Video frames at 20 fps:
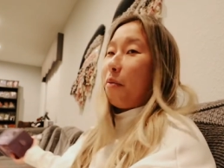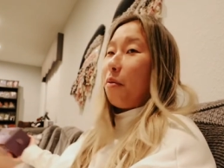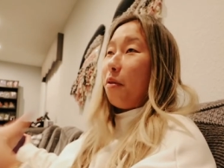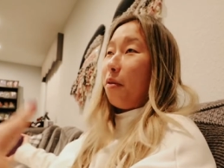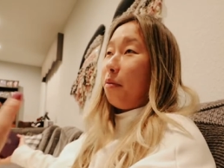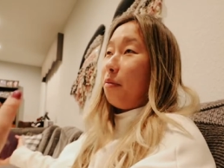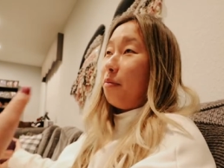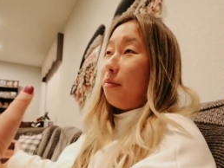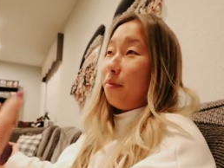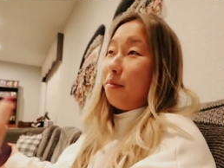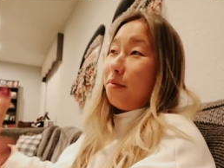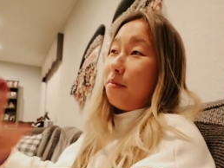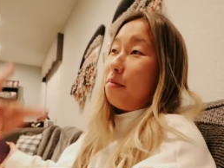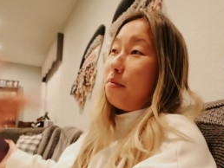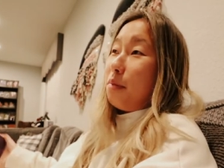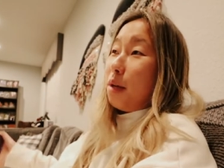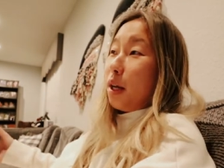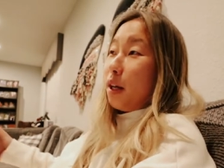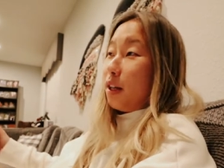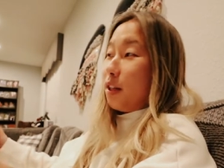won't
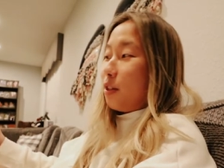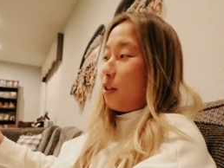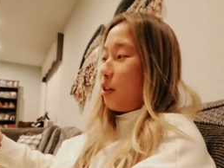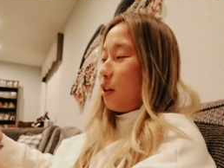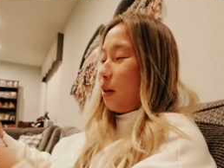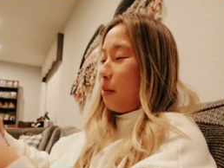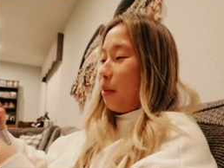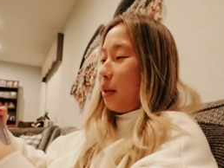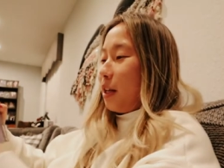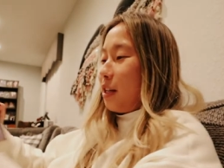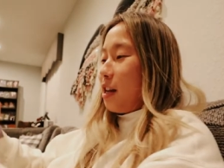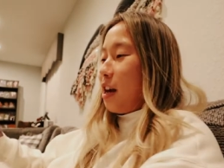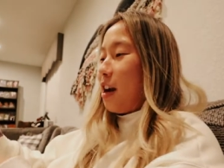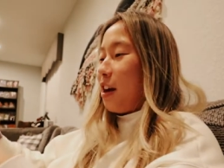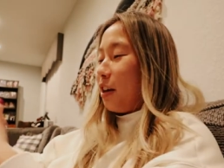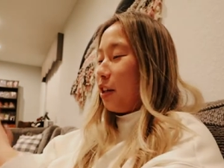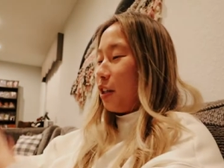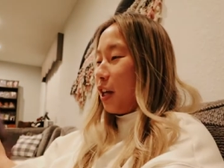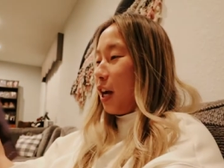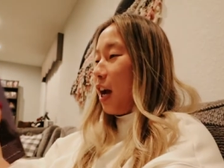be on Instagram the
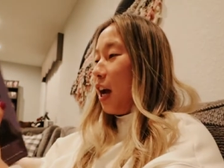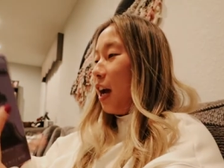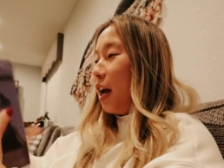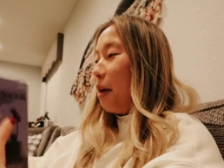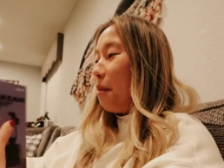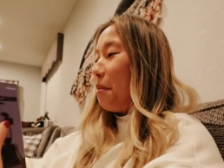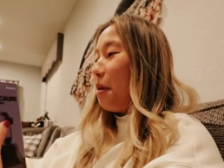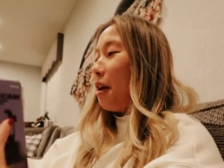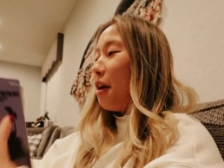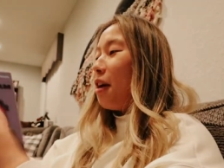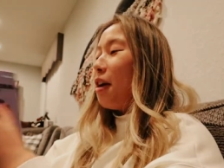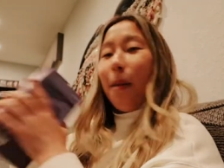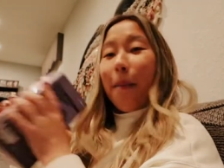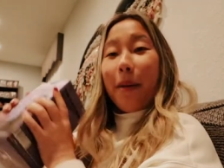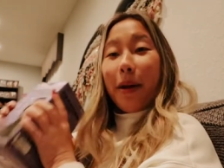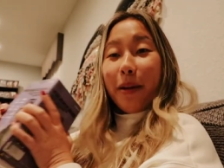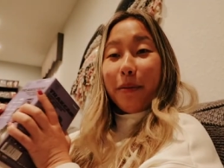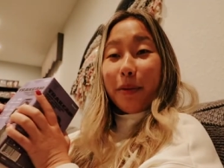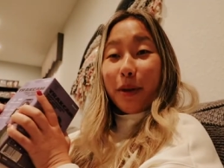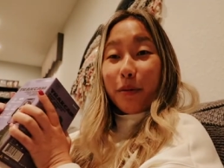entire time,
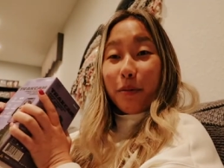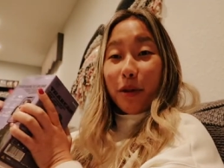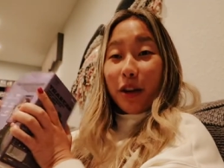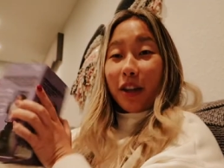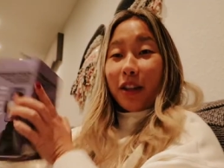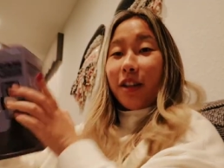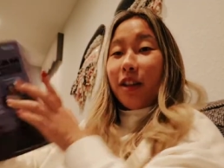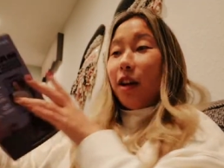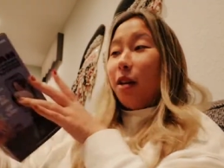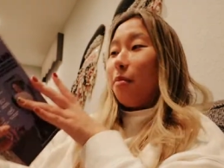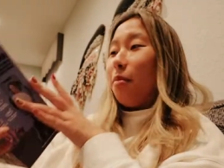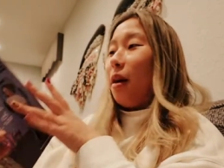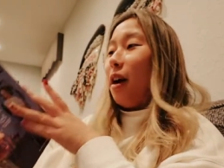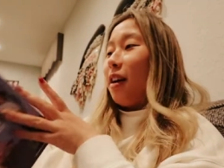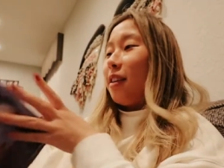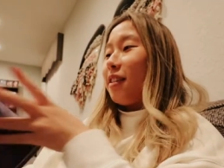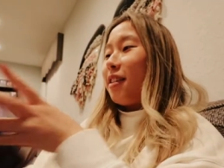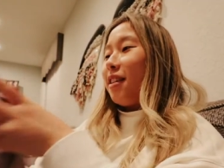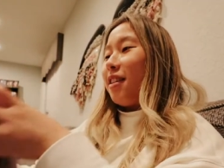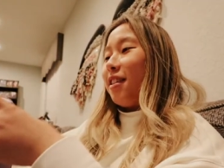but I've been wanting to
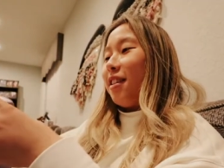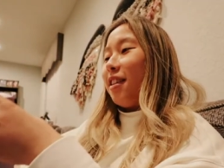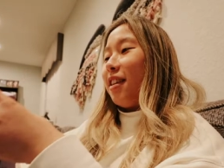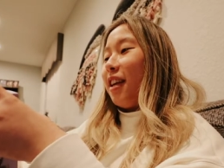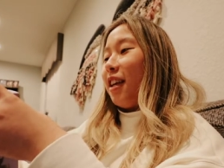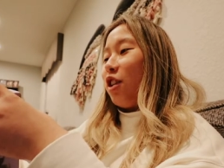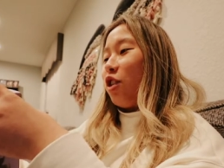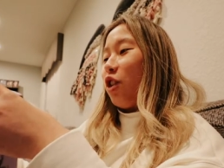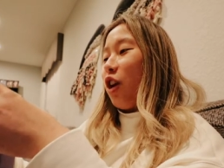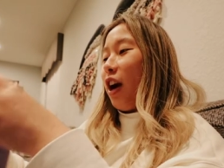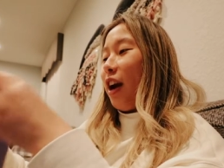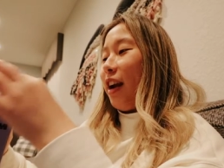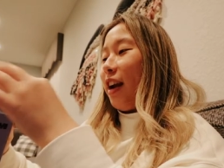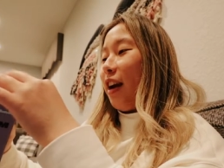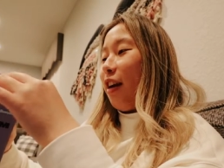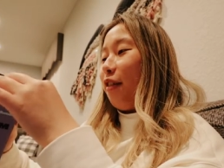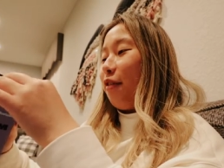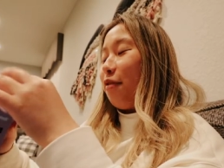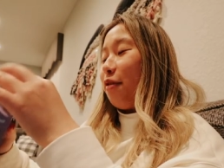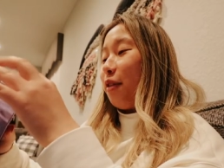unbox this and like try it
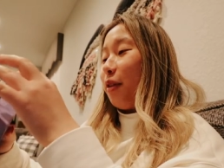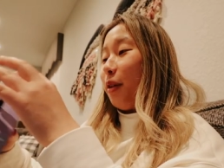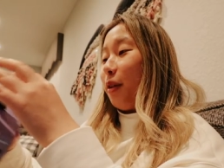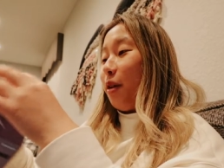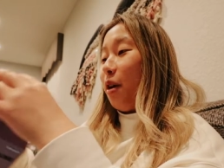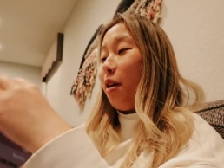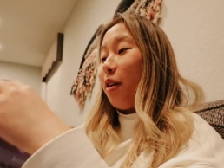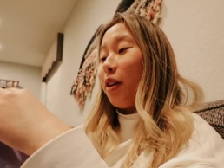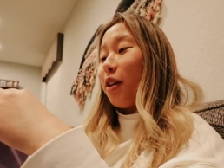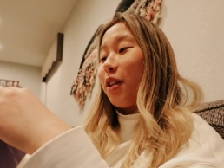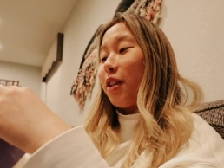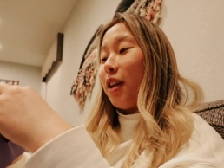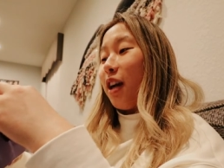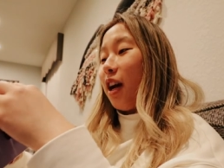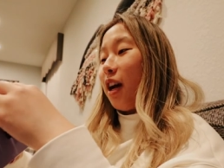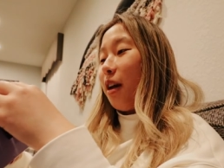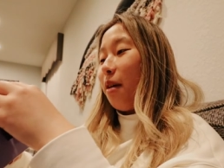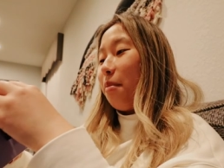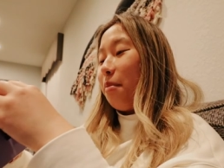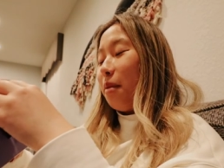out for the longest
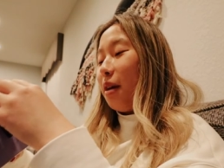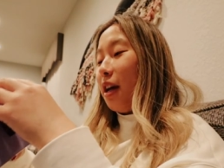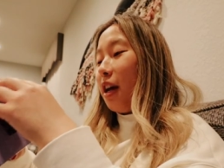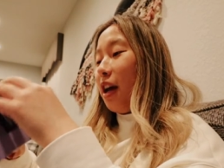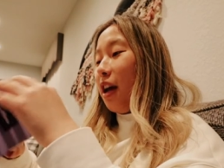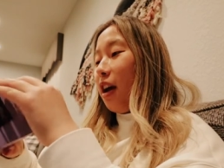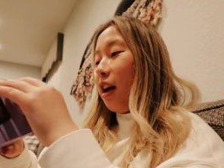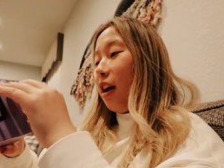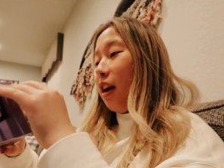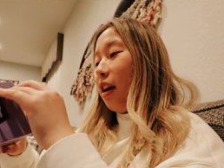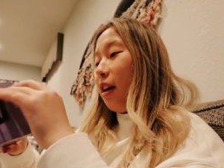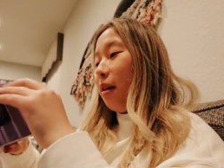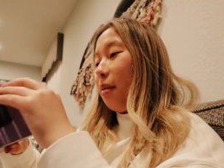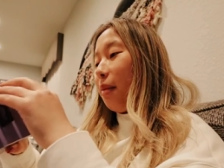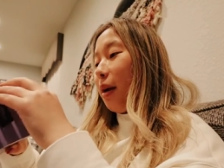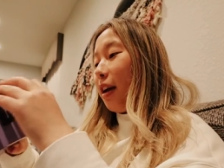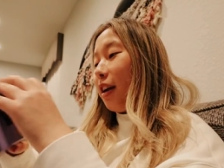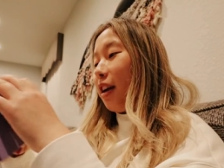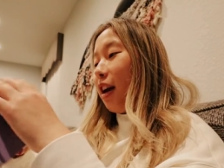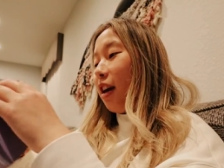time. Um,
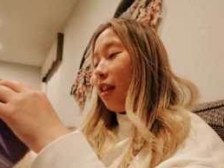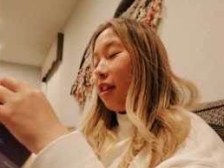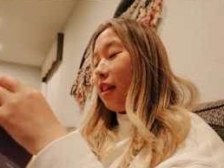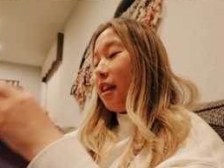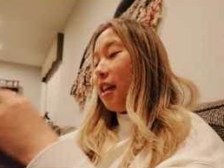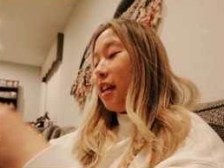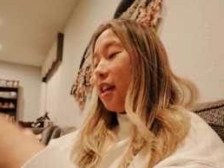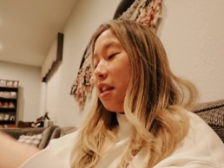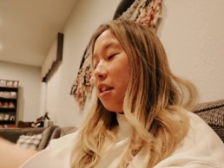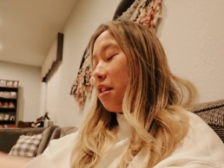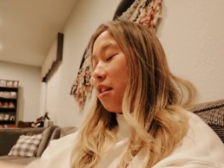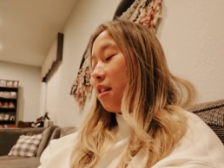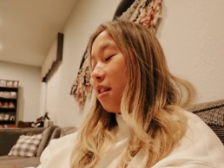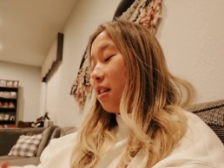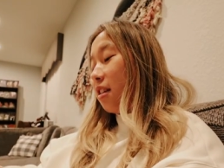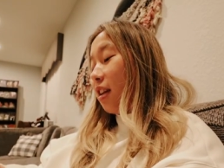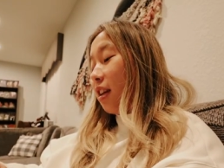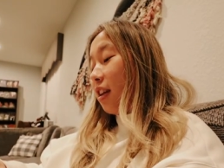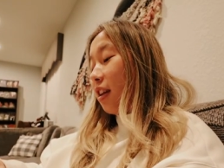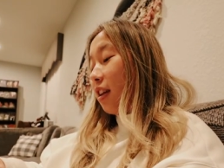I got
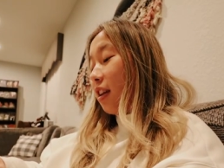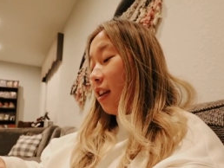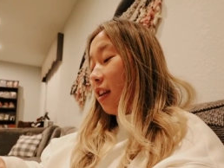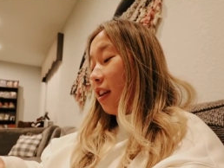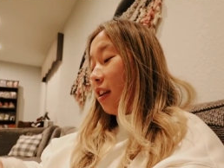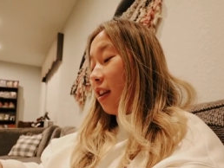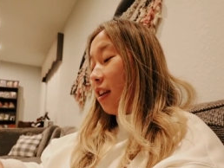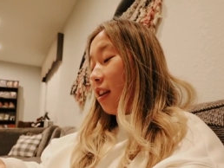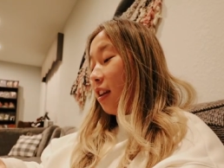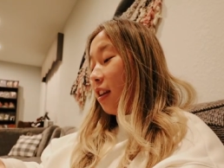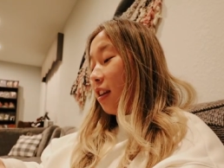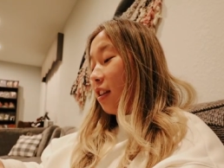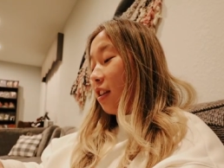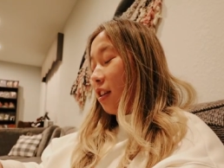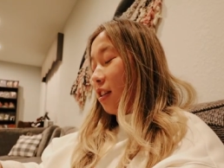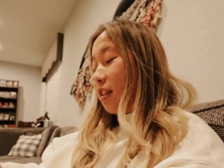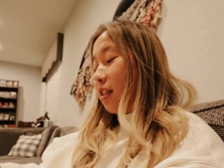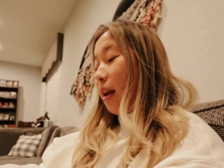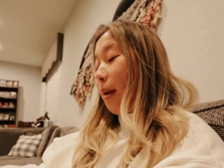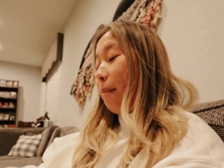this in
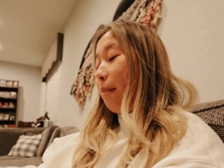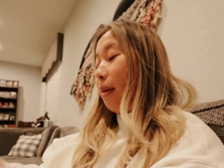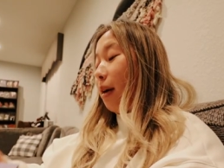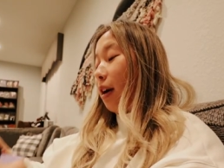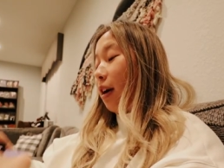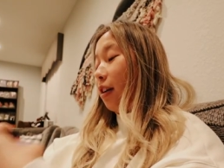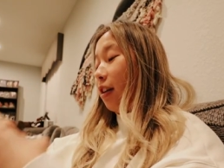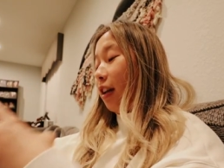December,